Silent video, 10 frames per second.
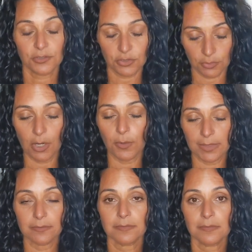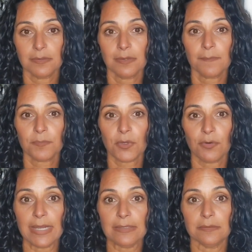you know it, all
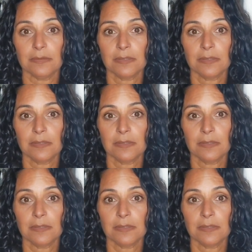right?